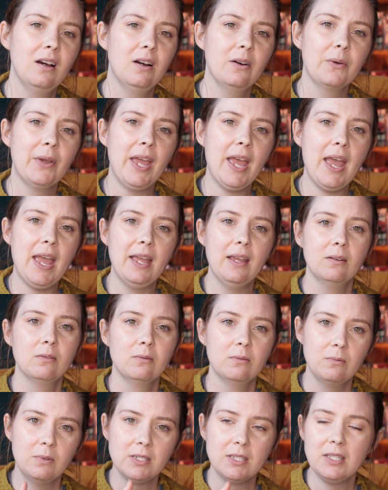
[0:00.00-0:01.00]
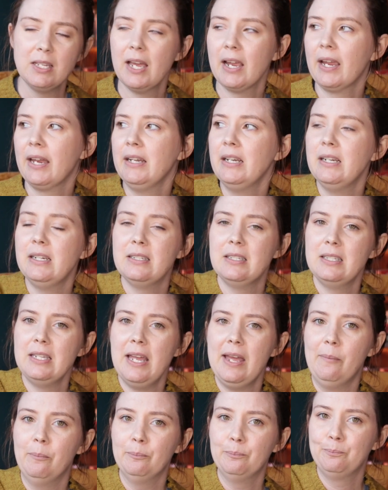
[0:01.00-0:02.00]
Okay, one sec, I need a
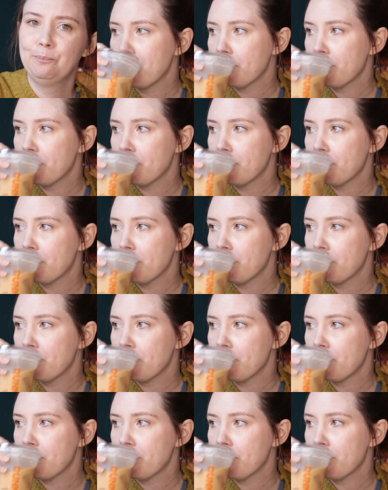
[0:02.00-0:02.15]
sip.